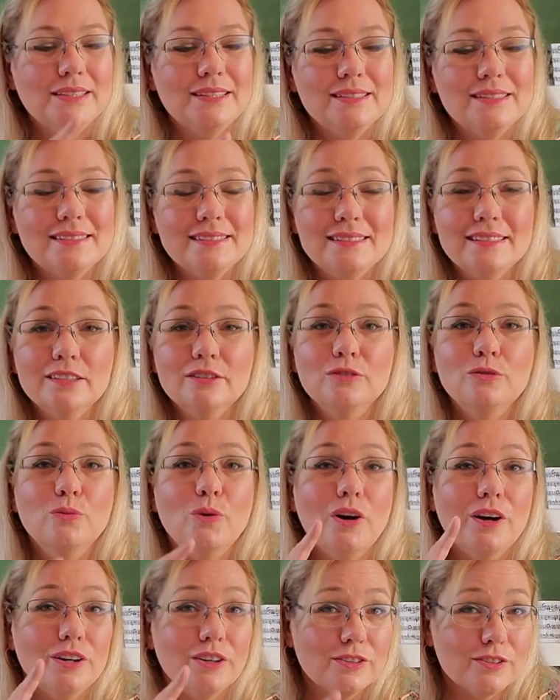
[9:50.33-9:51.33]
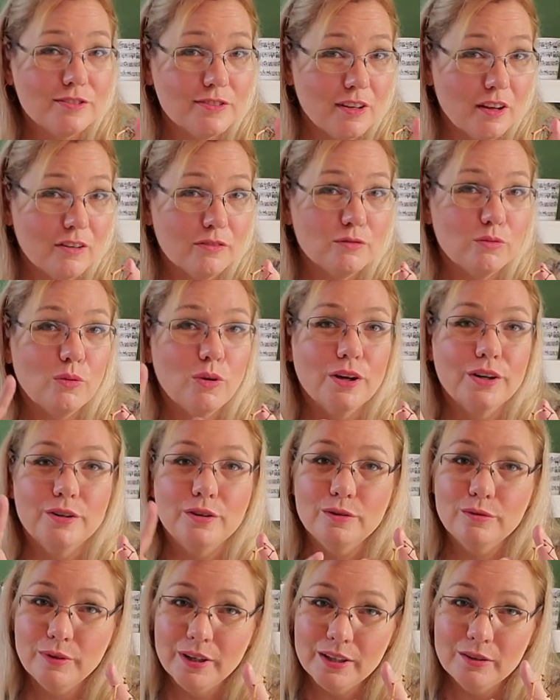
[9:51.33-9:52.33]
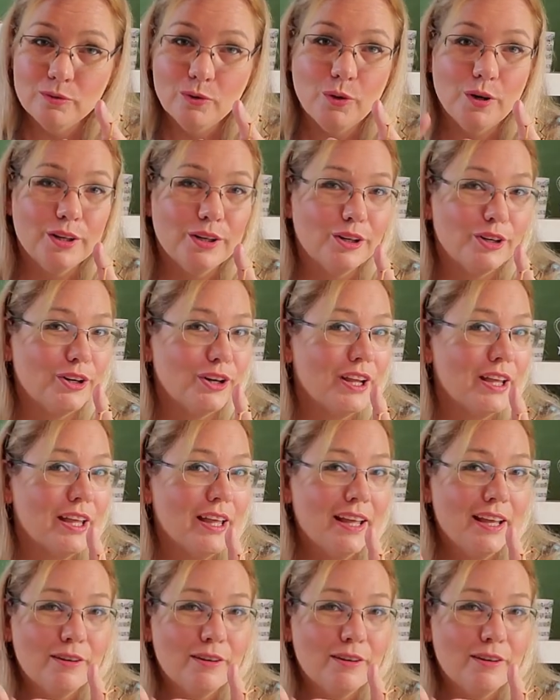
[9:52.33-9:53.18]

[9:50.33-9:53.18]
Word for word: distilled water, soft water, rainwater,